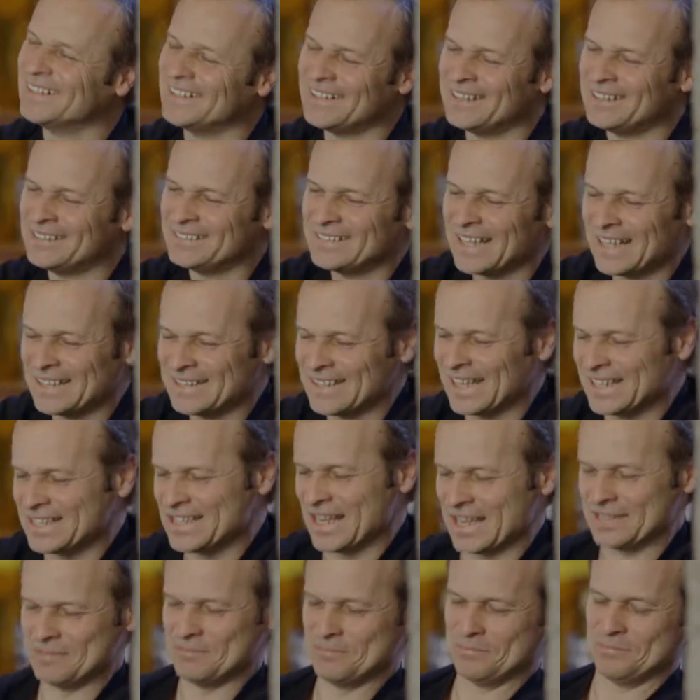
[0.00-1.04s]
Uh, and, and,
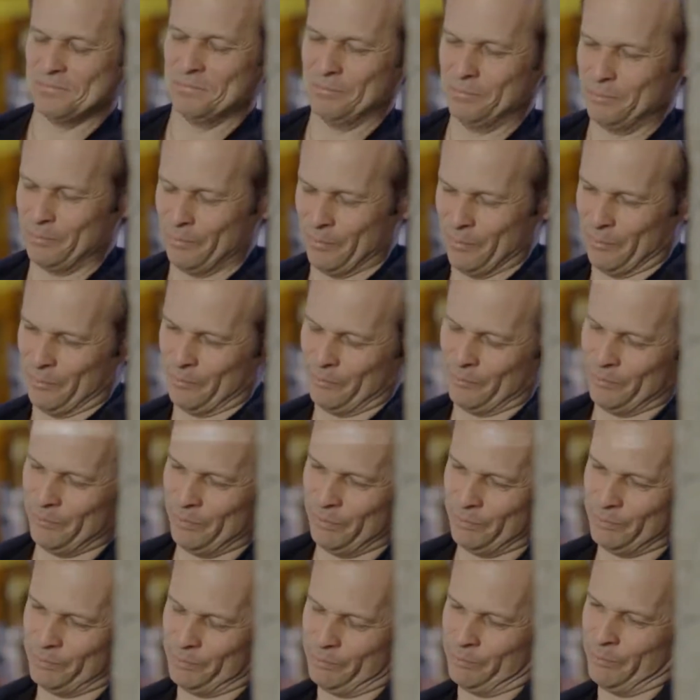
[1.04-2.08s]
and,
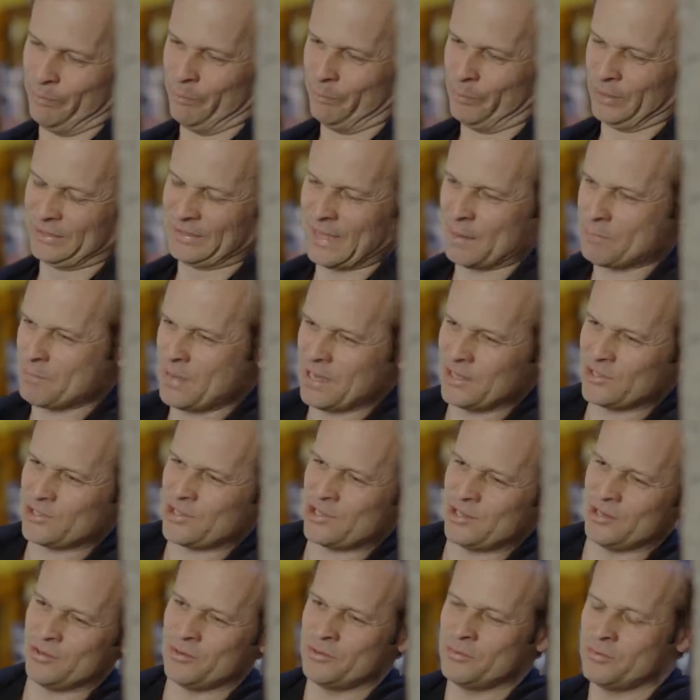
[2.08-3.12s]
but that
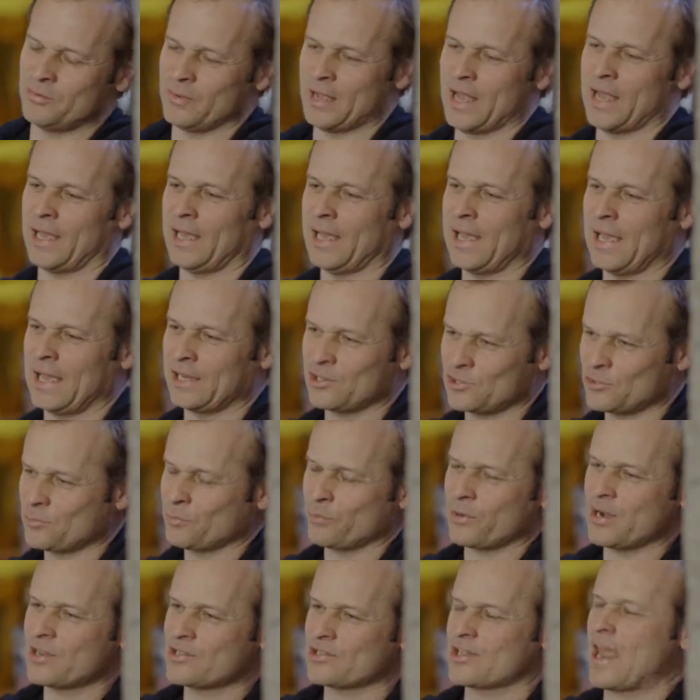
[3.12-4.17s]
makes you
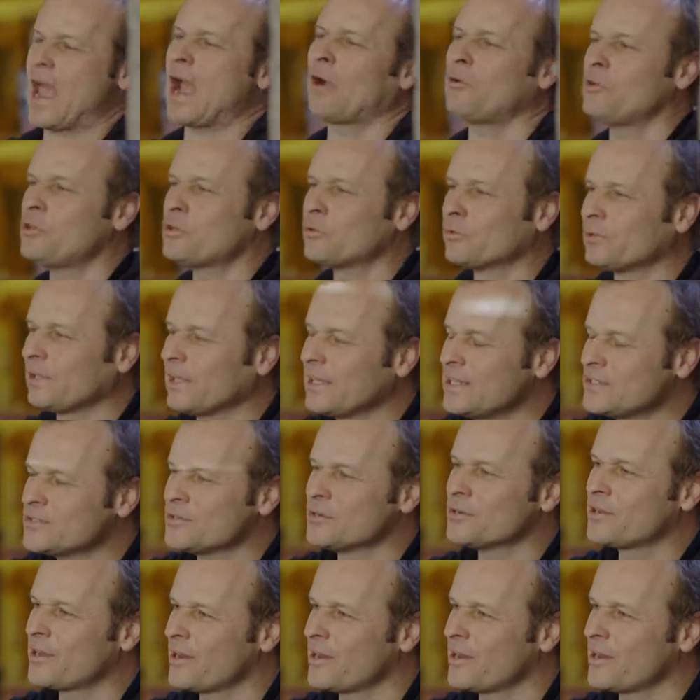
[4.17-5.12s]
express how you relate to a